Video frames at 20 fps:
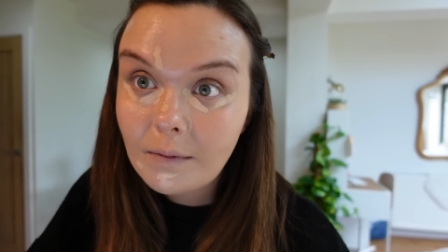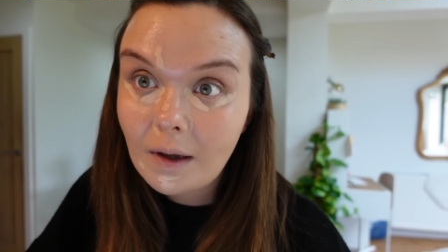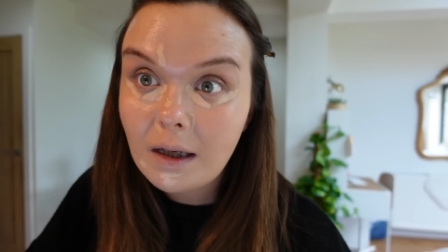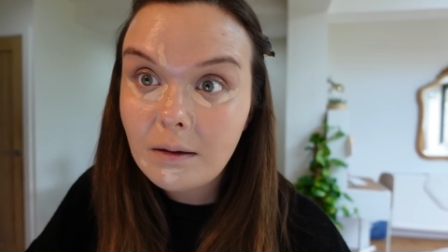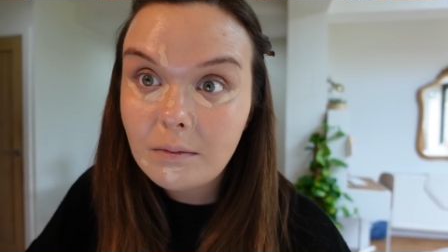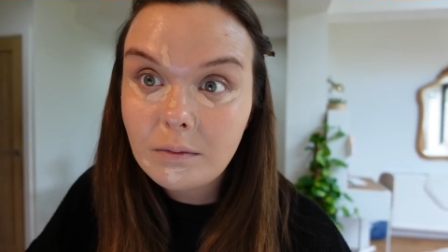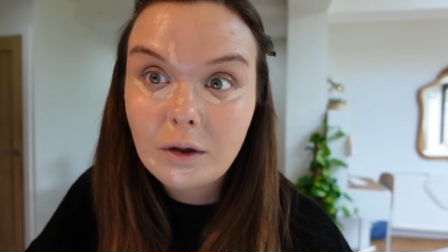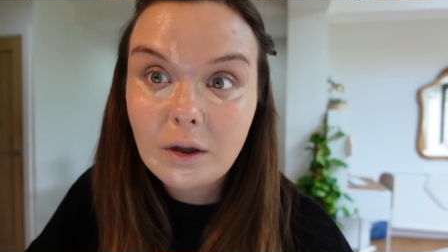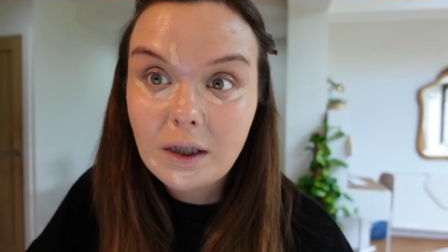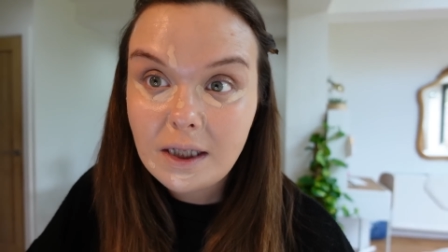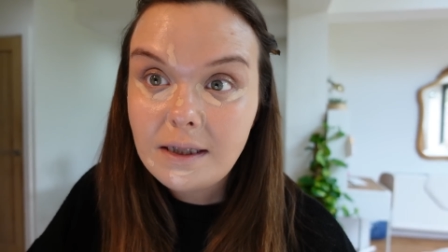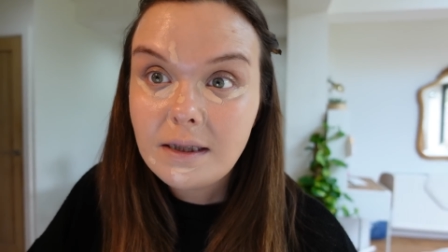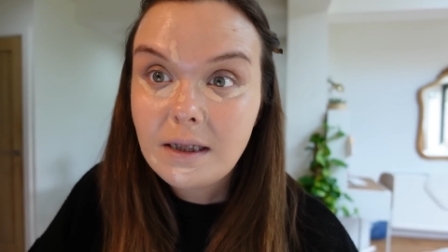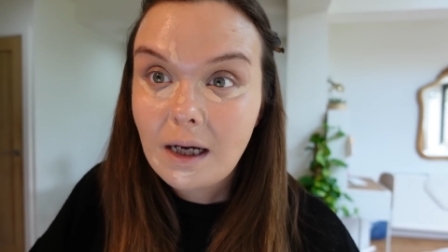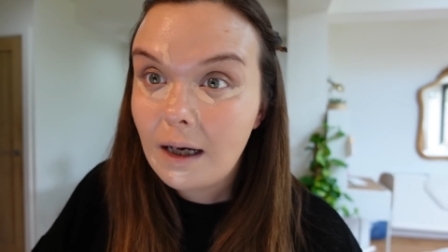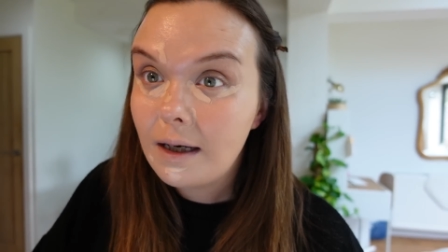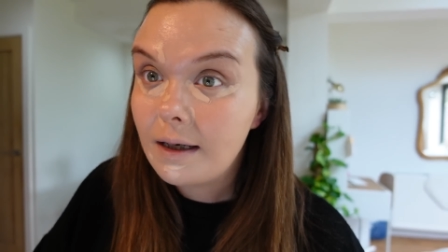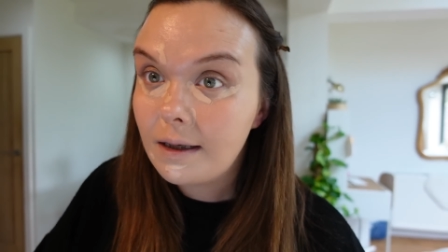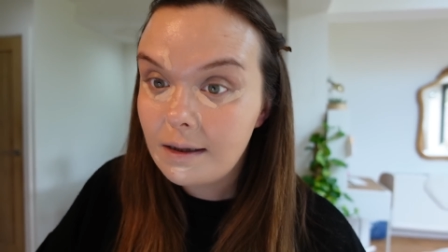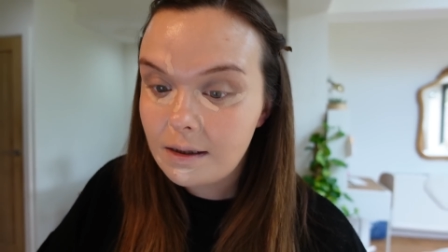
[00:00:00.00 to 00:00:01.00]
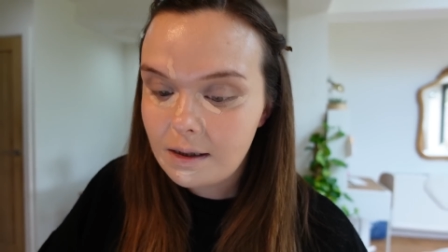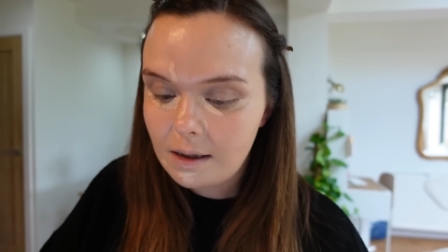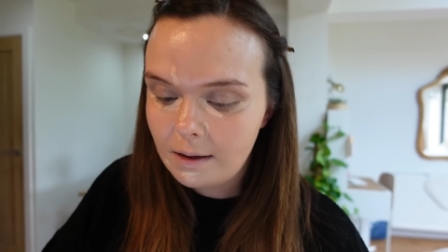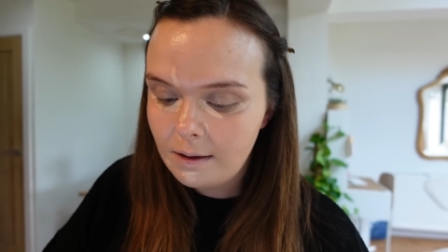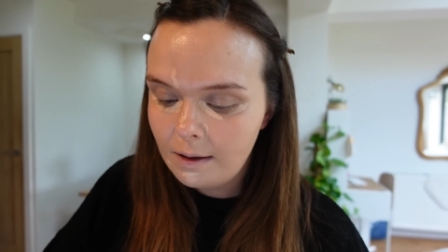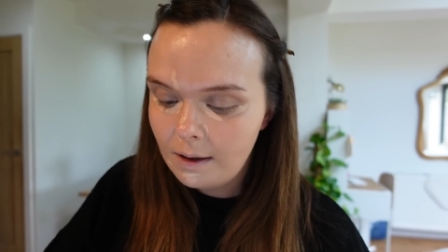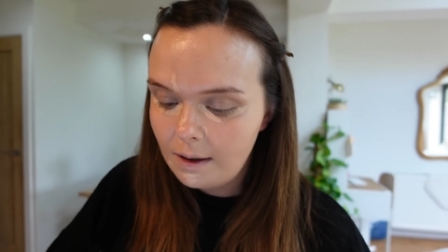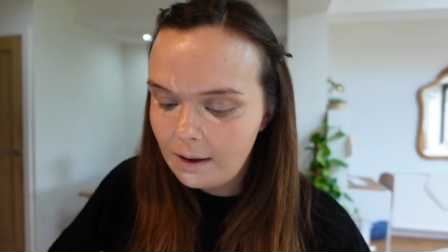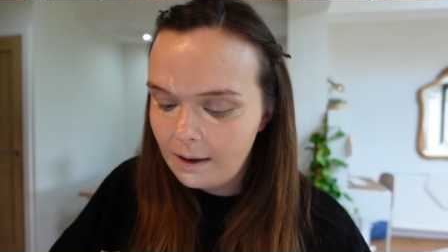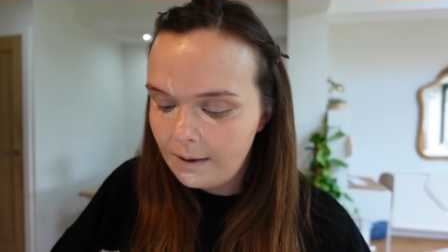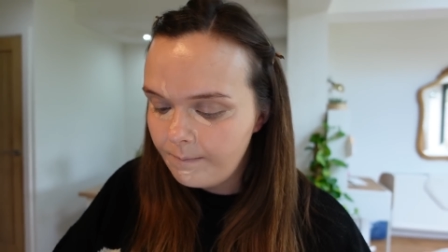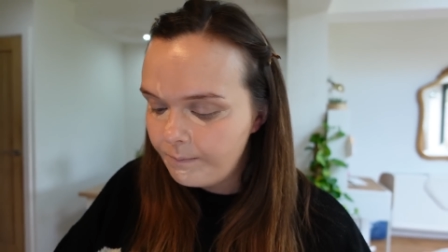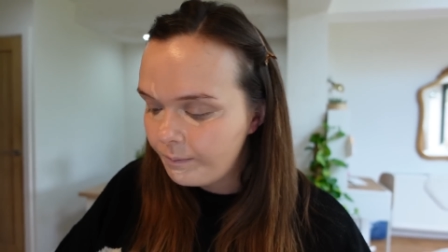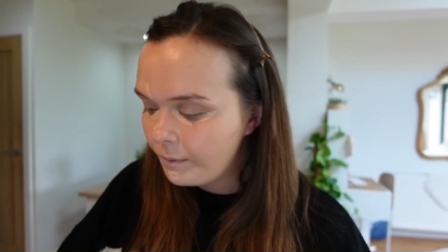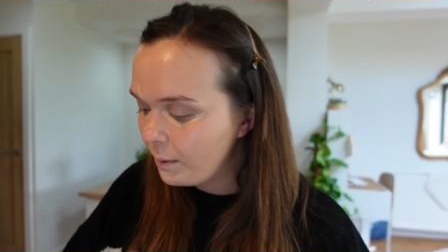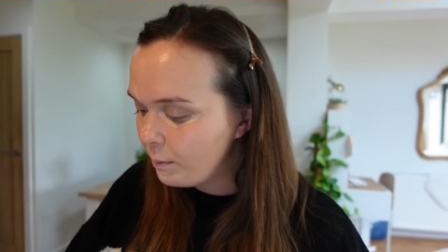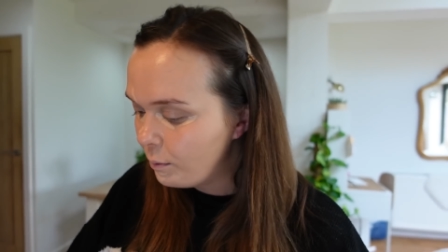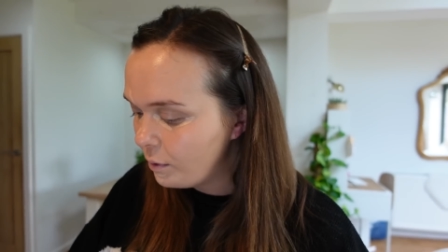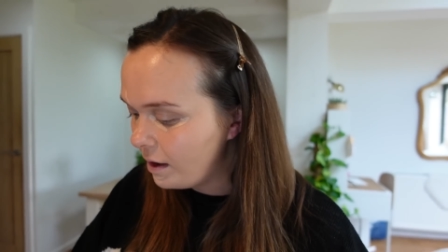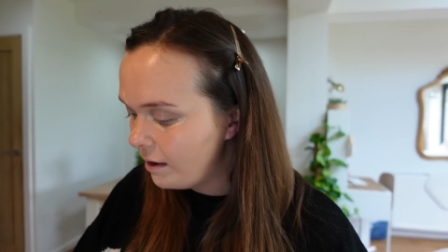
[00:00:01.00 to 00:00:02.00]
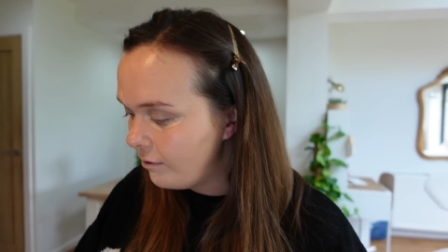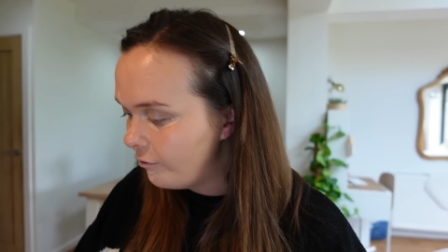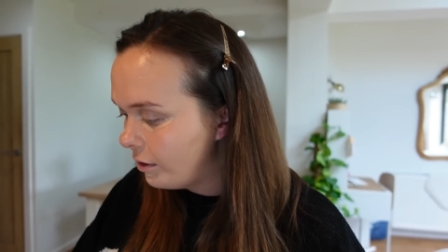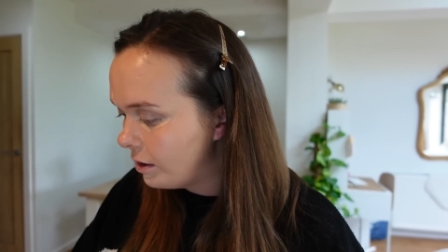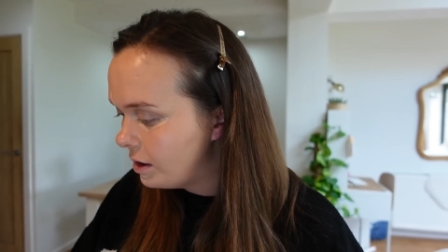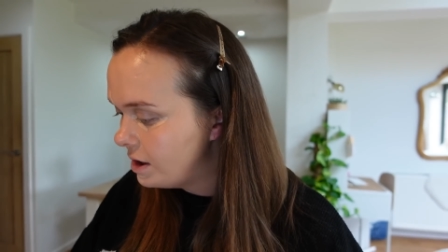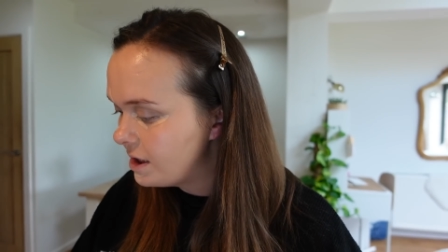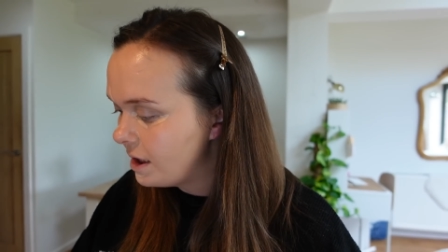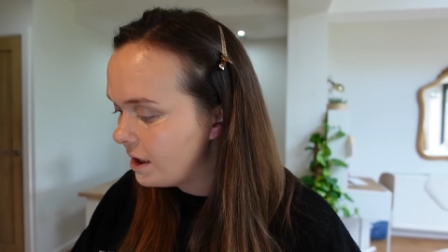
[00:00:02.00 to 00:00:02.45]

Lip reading: looking tired. I'm looking very